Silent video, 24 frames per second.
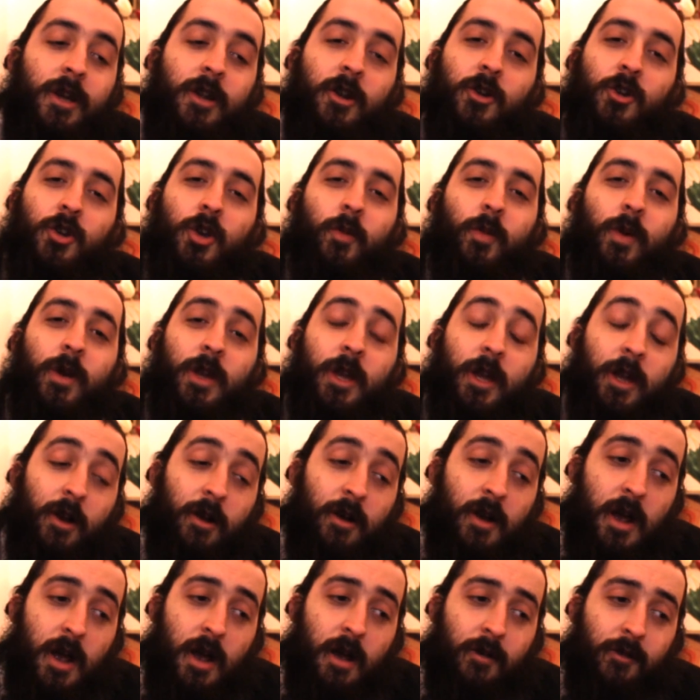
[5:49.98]
leadership a
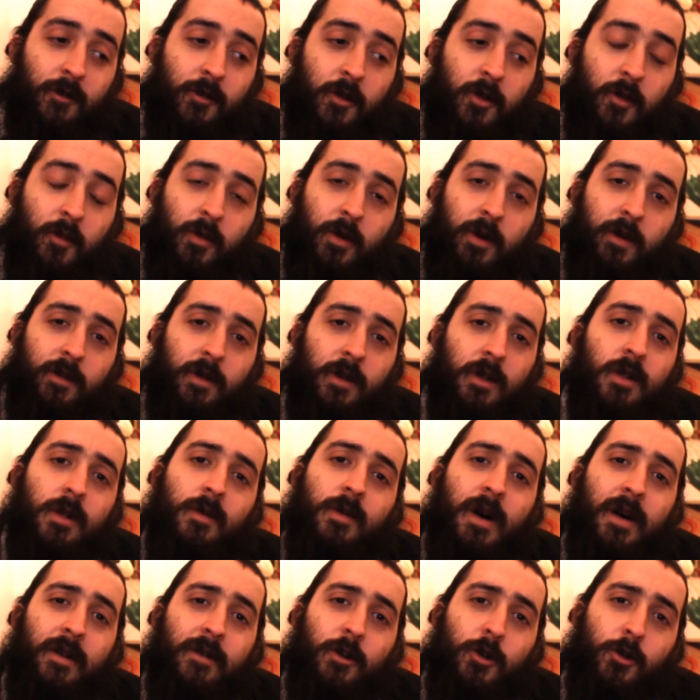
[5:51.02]
year after the previous
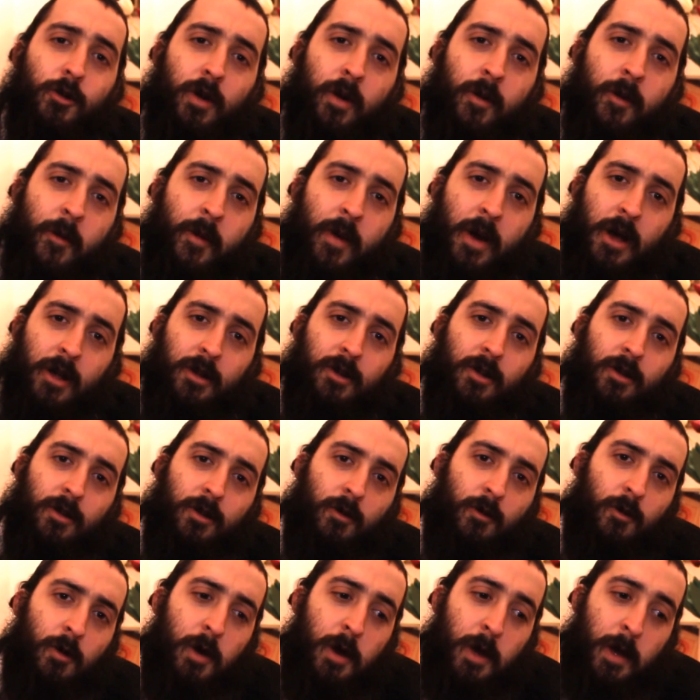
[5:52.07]
Lubavitch Rebbe passes
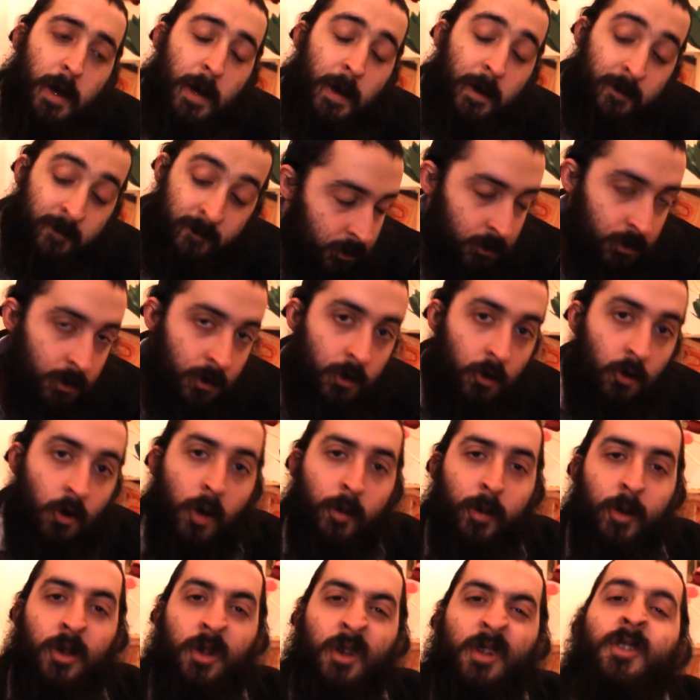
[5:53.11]
away. The
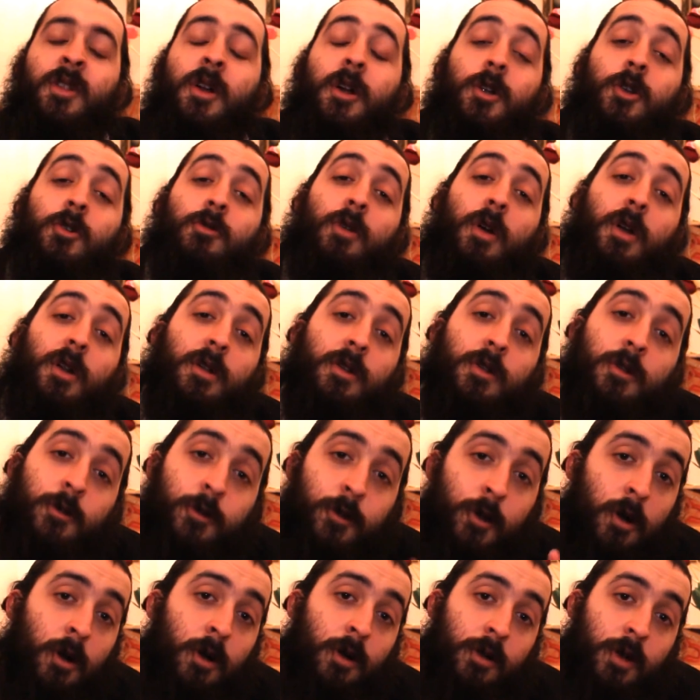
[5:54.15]
Rebbe does not try to
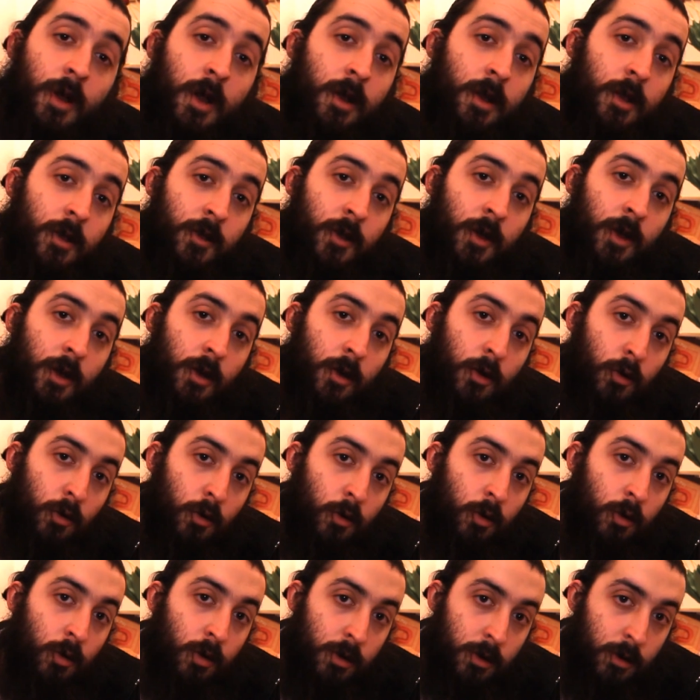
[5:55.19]
start anything
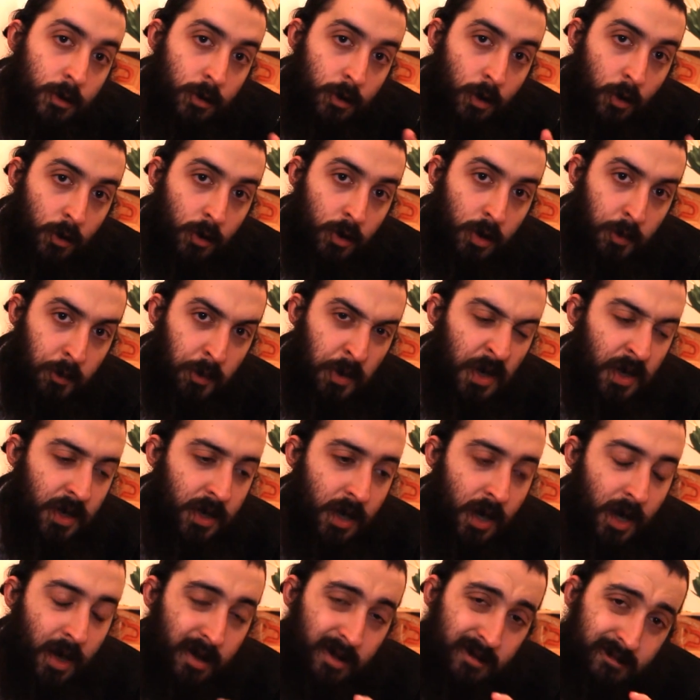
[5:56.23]
new, so to
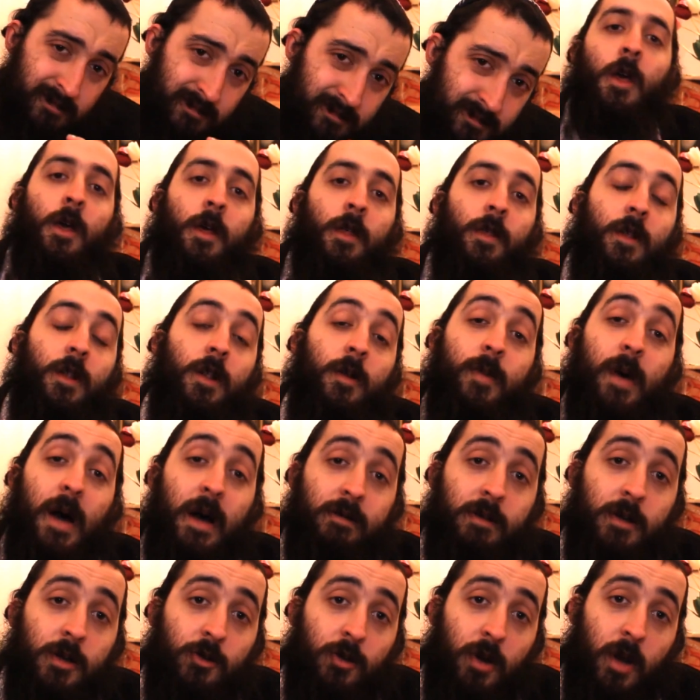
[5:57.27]
speak. The
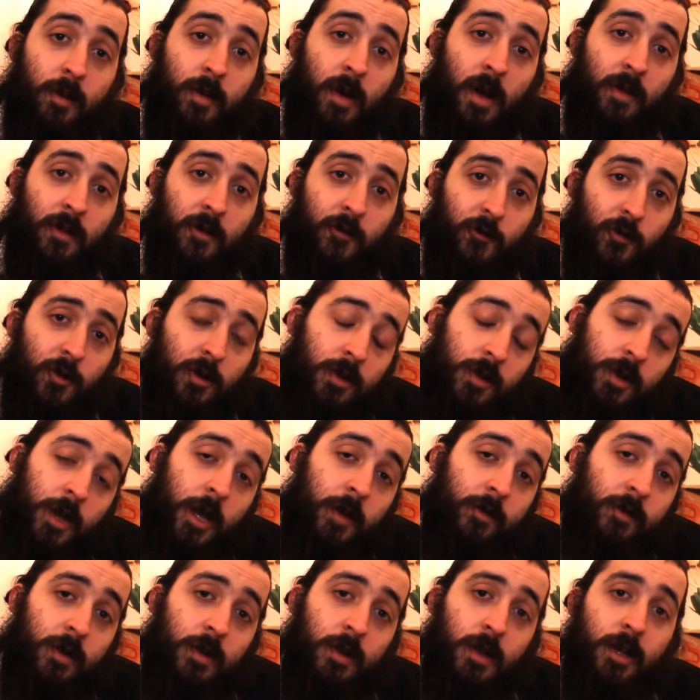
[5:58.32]
Lubavitch Rebbe, on the first
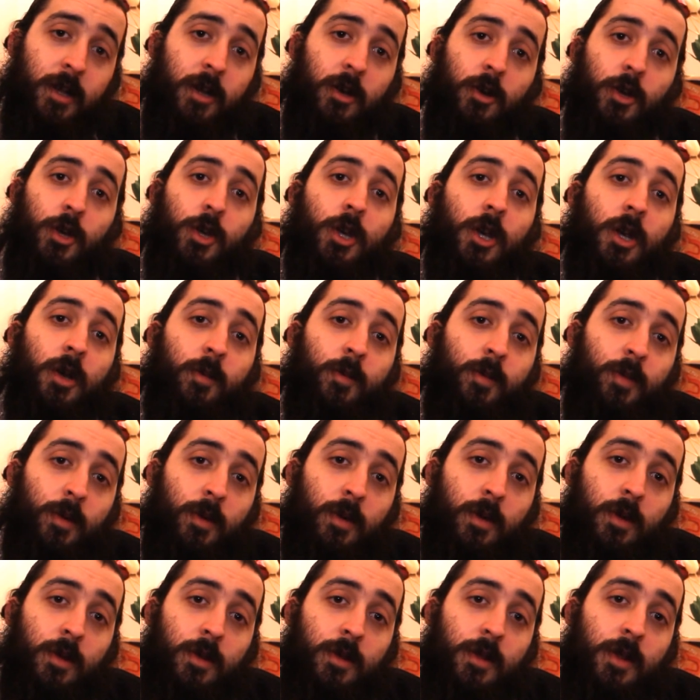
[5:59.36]
day of his leadership,
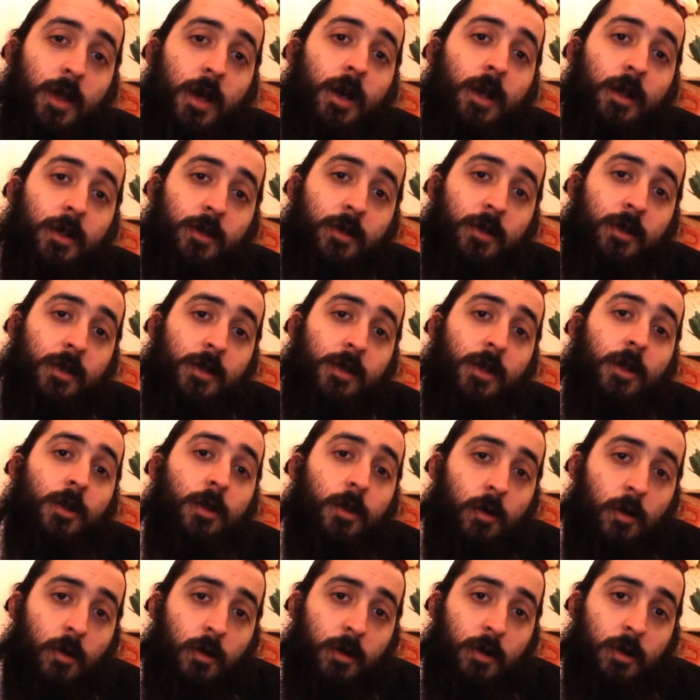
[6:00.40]
says the
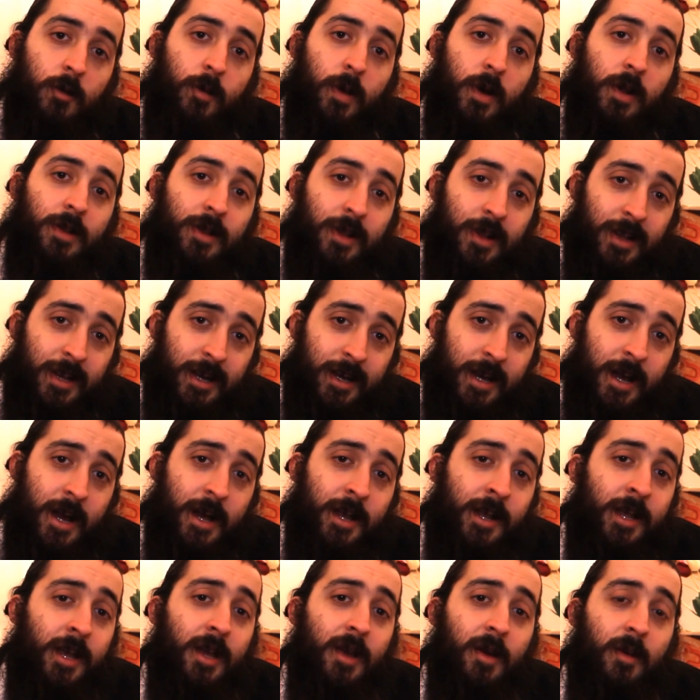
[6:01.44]
discourse
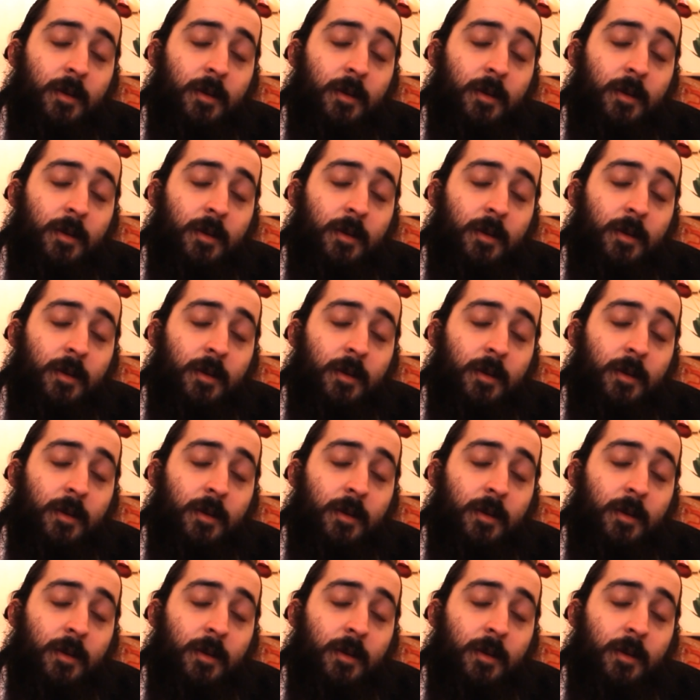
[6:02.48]
Basilegani.